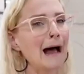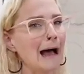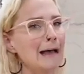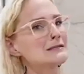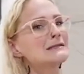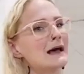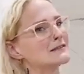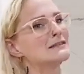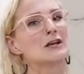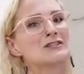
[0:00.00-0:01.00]
I just have
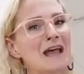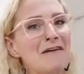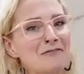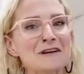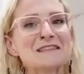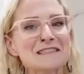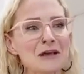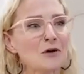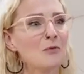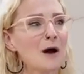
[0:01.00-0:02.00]
to touch every
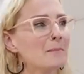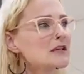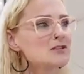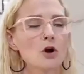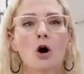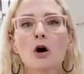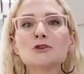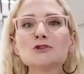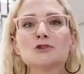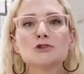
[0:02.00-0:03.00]
single one because they're all
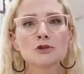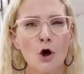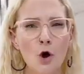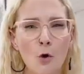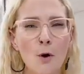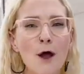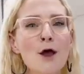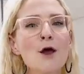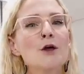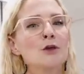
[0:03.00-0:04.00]
so
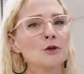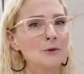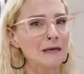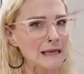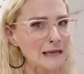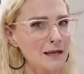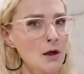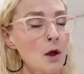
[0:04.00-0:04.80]
unique.